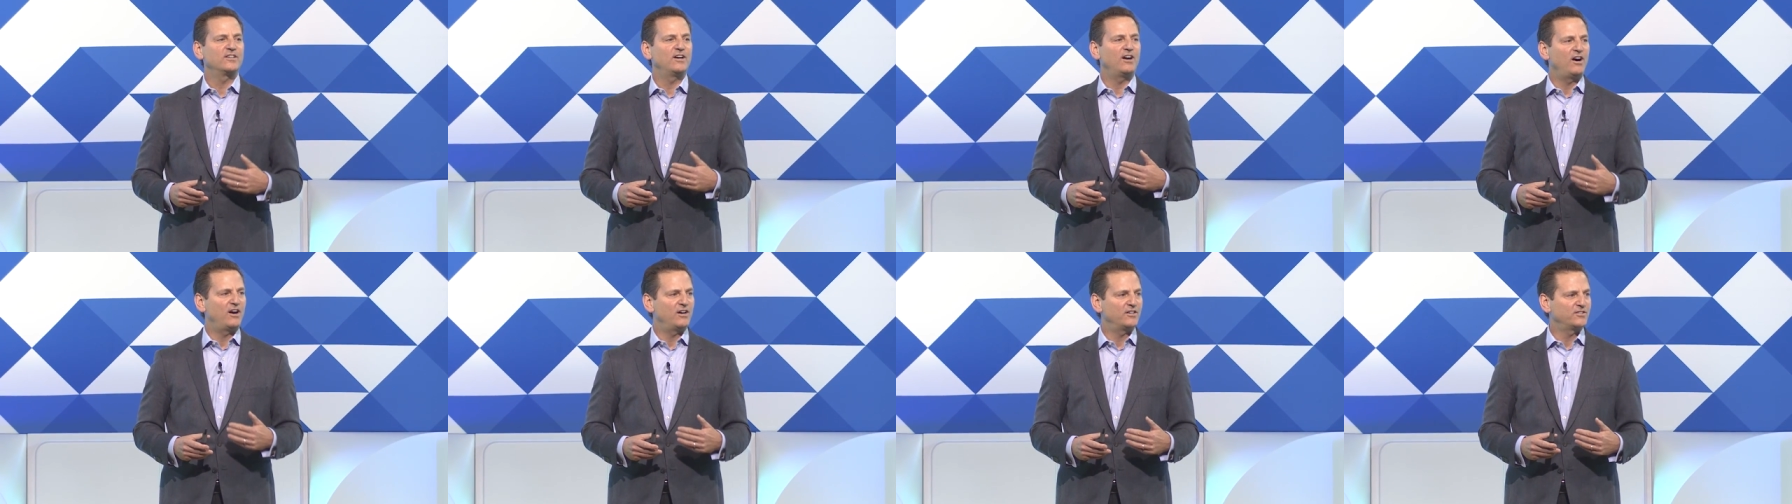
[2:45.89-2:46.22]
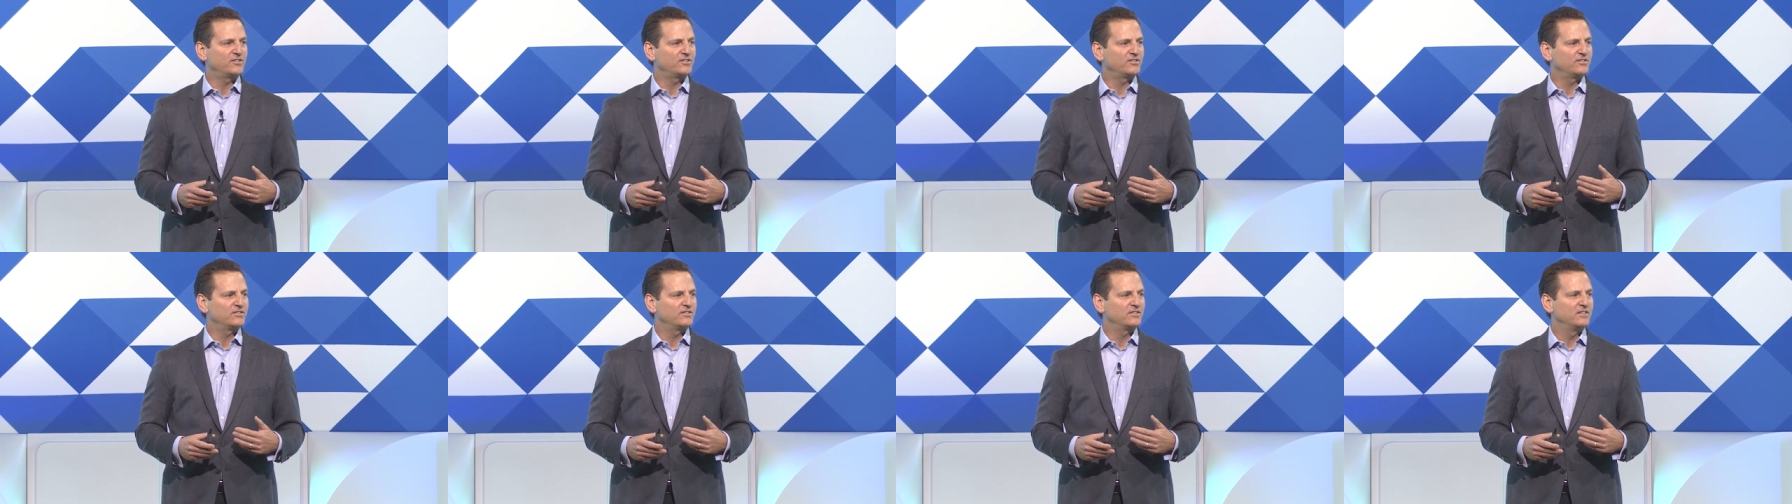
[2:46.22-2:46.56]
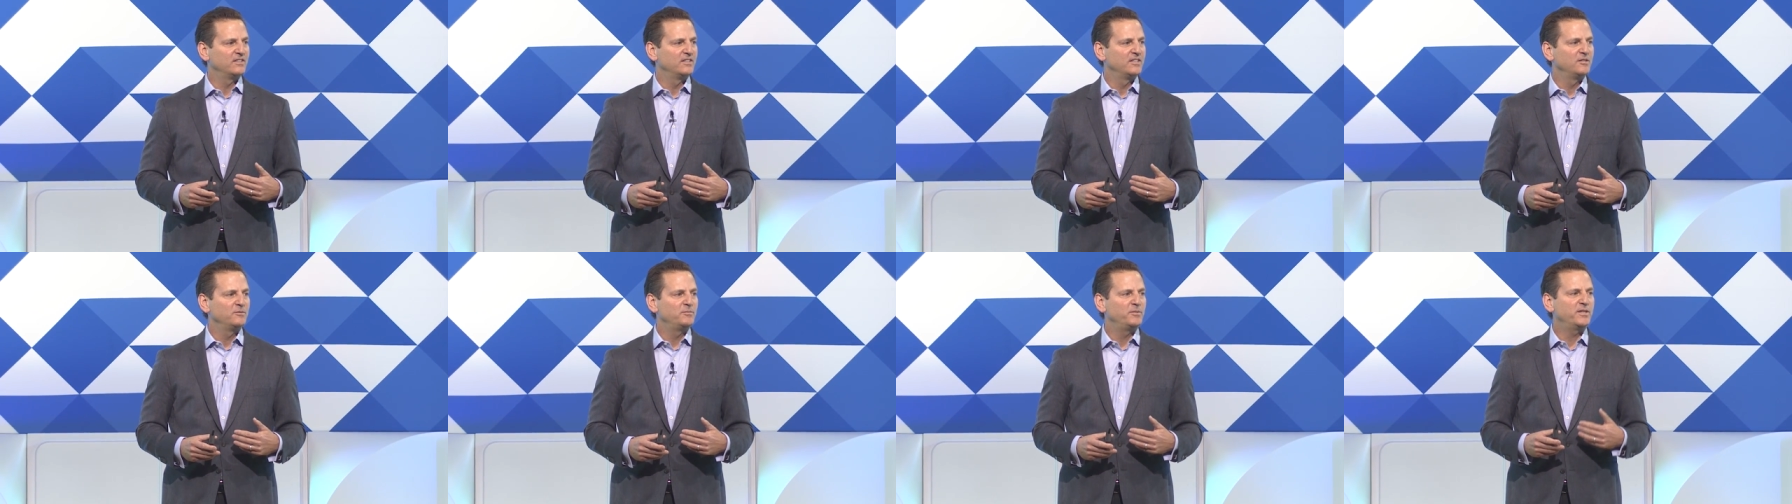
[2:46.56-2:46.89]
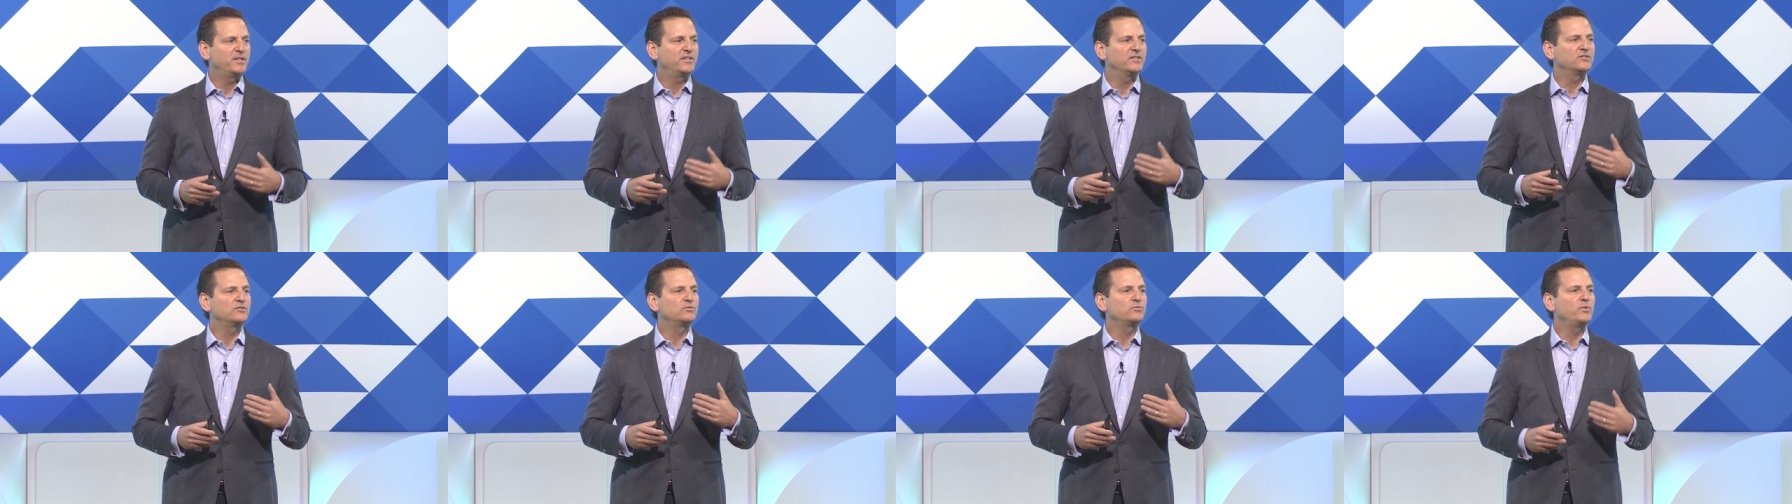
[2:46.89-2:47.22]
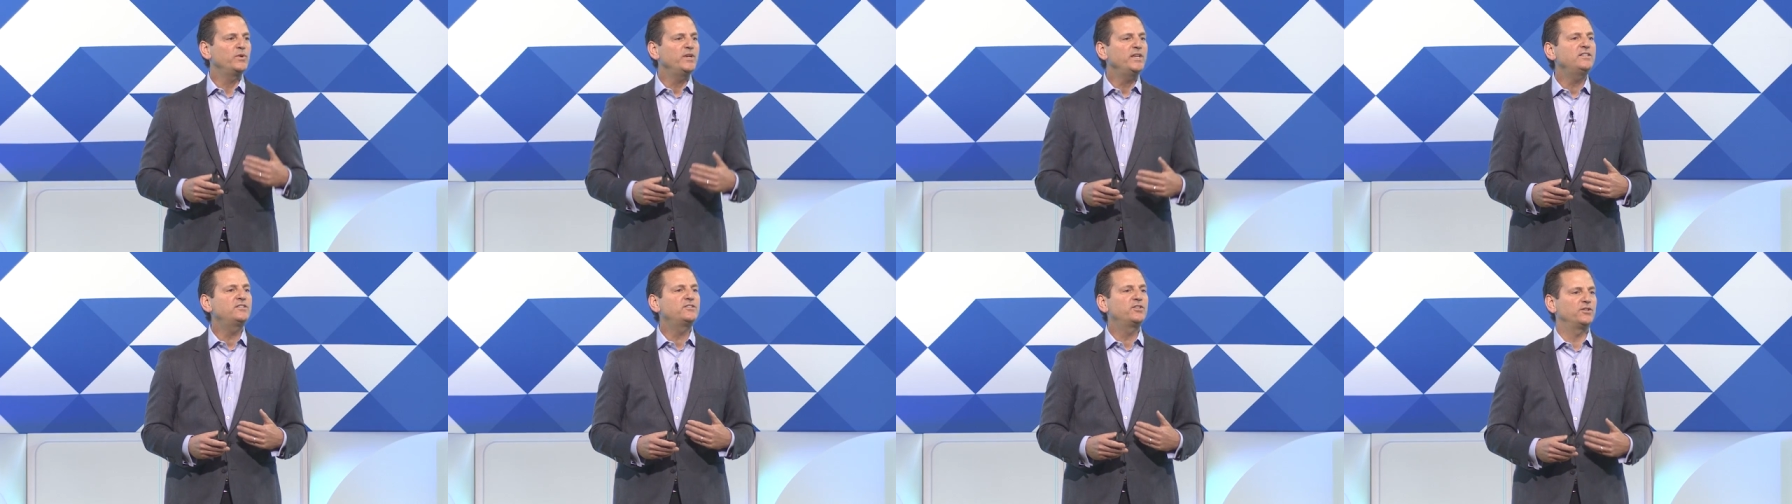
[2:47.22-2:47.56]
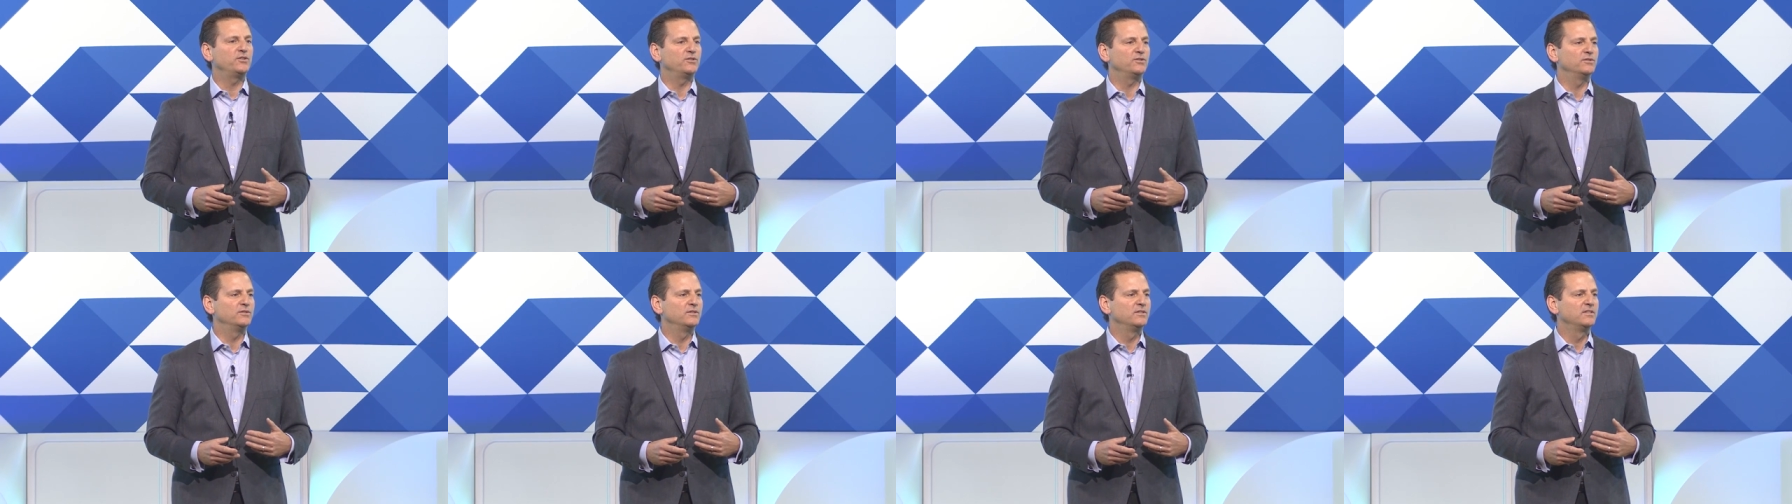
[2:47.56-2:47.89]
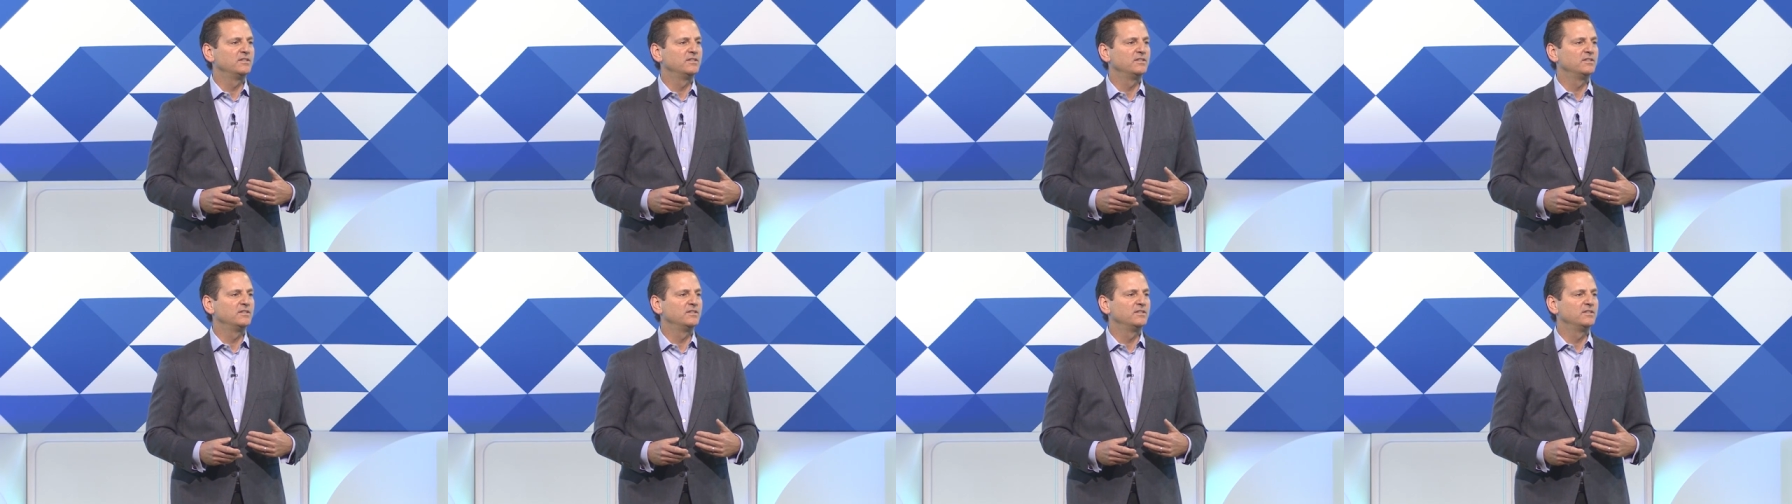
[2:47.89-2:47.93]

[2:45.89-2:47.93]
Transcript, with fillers: us, because we too,